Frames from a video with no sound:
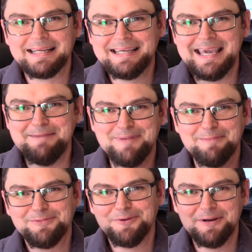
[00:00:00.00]
keep
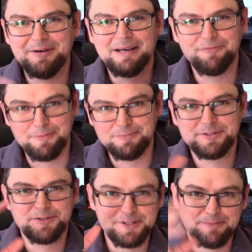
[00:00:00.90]
up to it like from
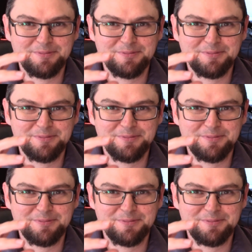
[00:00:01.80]
some